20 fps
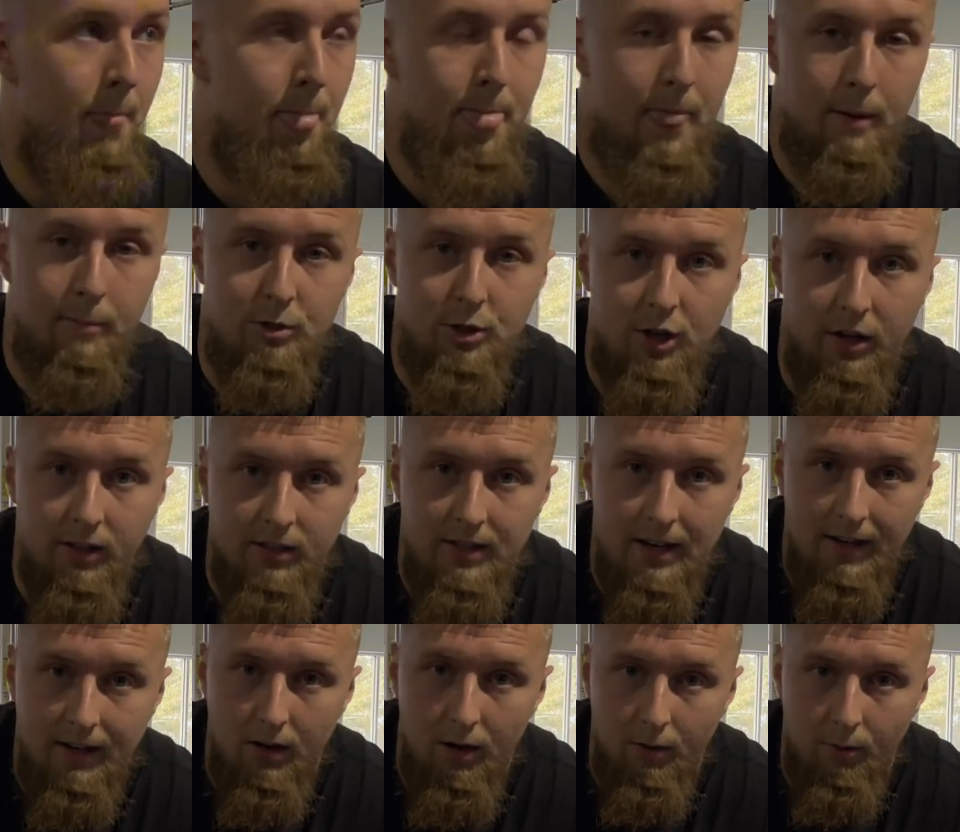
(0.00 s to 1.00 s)
I'm just gonna
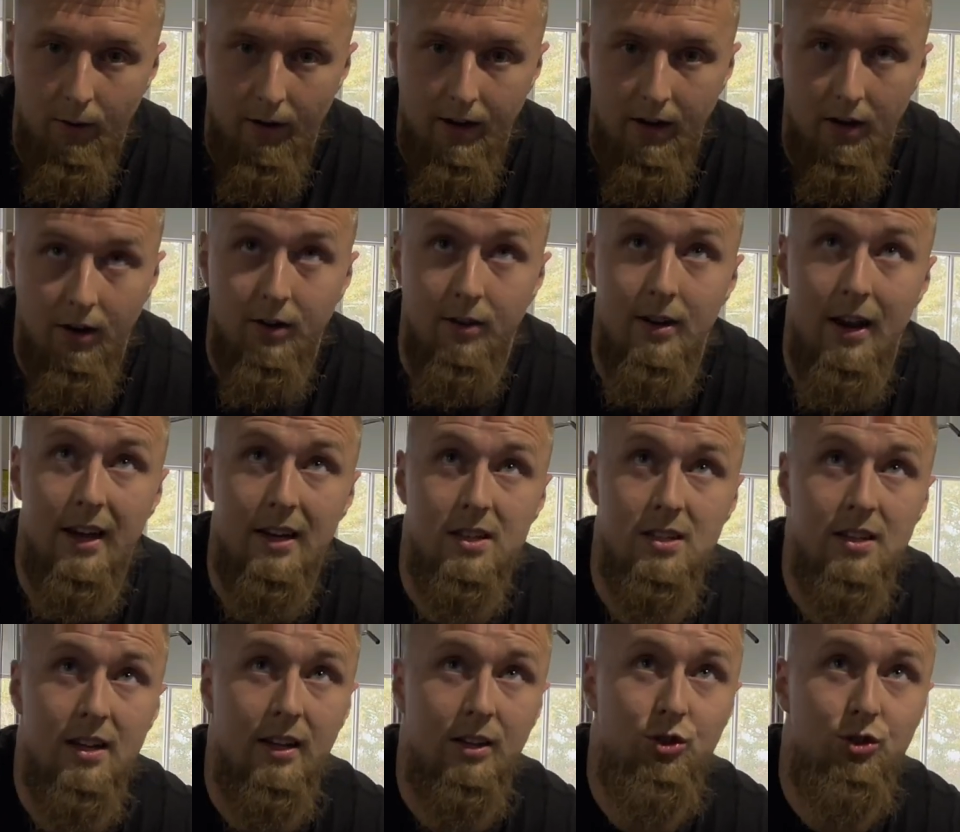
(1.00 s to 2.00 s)
take up right here, next
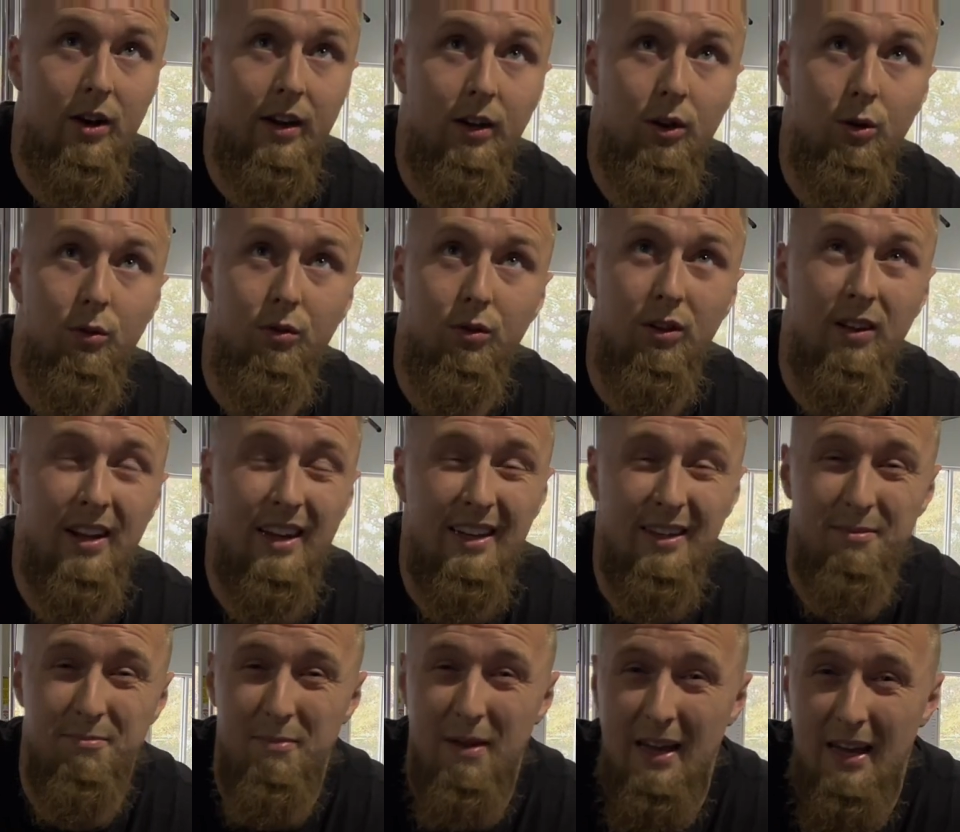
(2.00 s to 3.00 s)
set. Try to go for
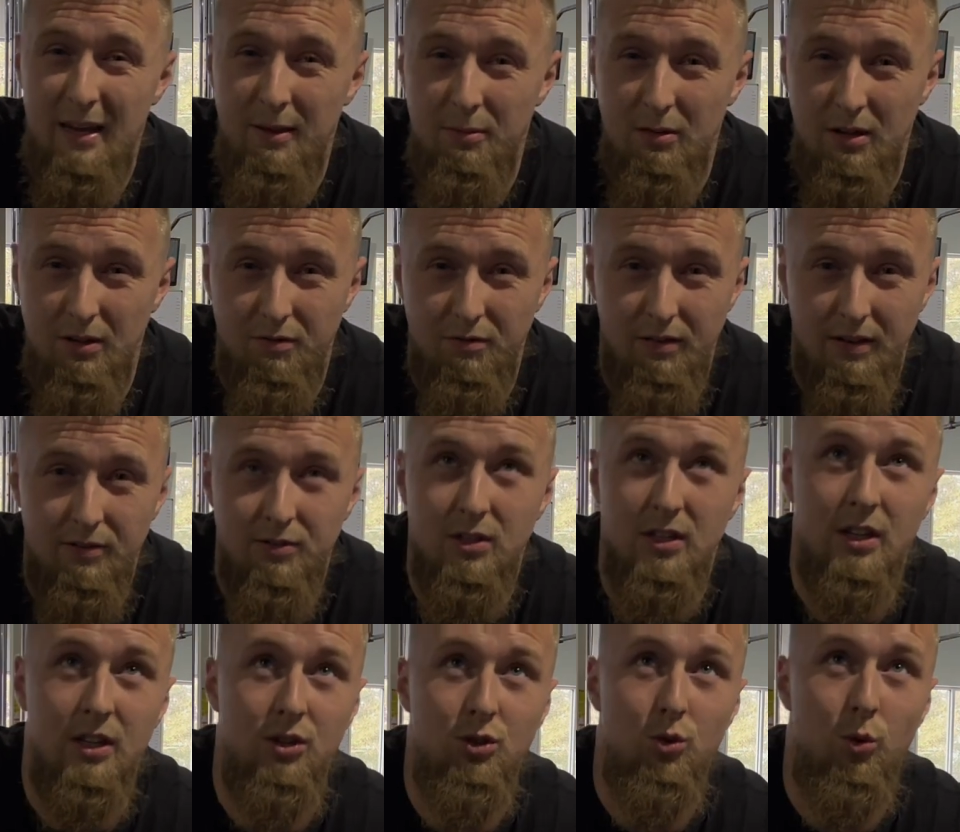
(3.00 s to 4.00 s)
like maybe
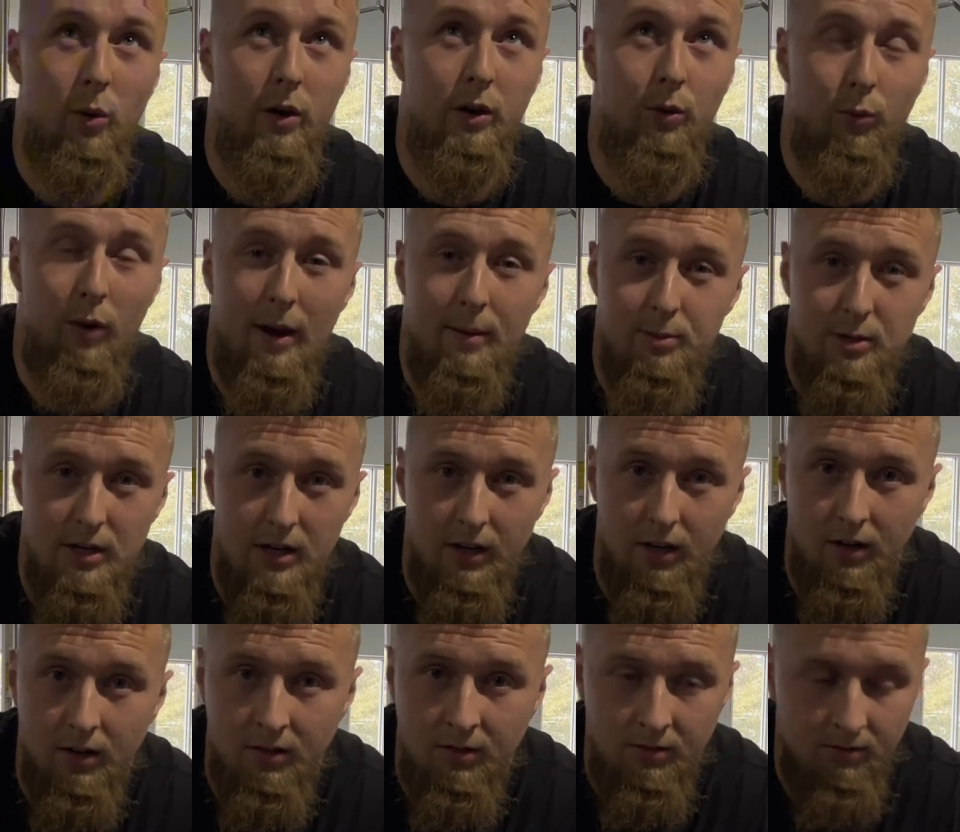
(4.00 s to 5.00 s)
15, 20 reps
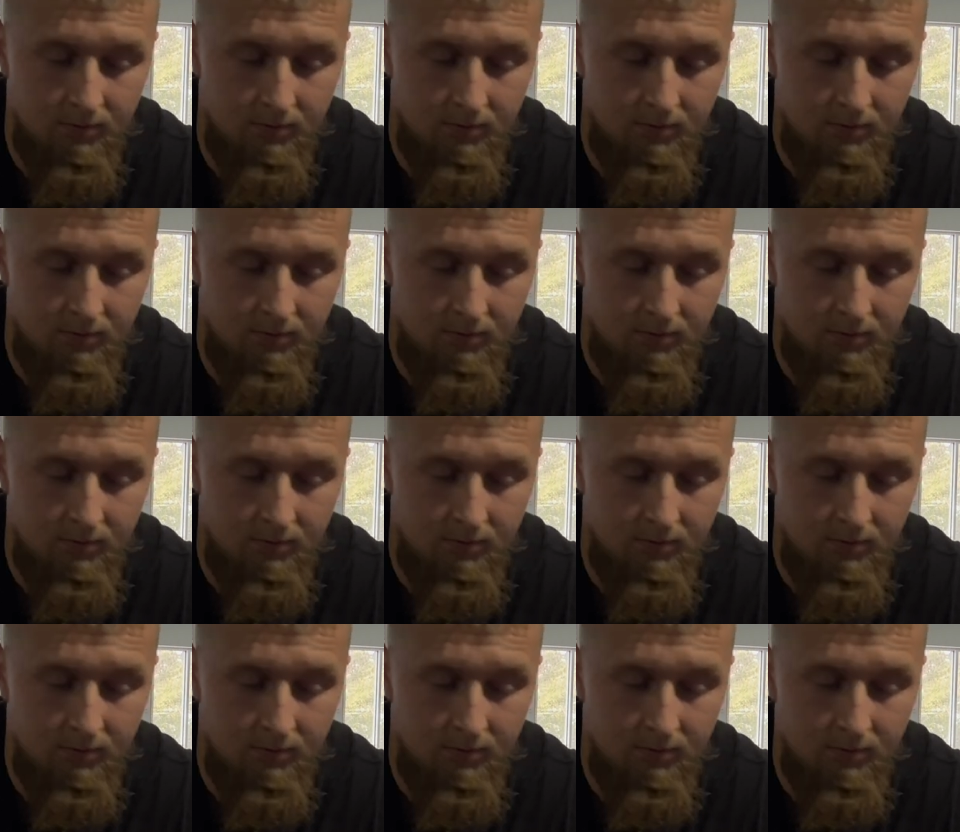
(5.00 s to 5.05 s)
here.